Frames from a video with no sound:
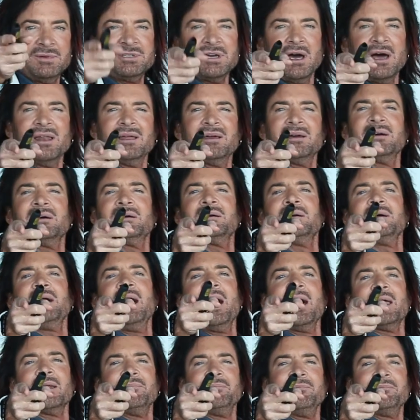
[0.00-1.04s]

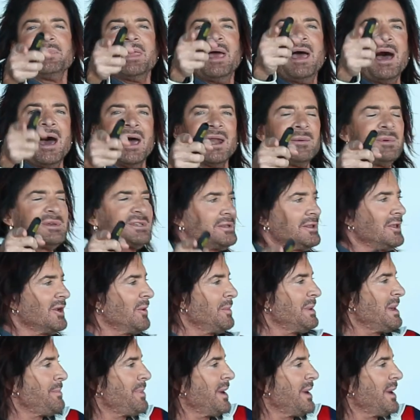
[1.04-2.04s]
Adam is a little bit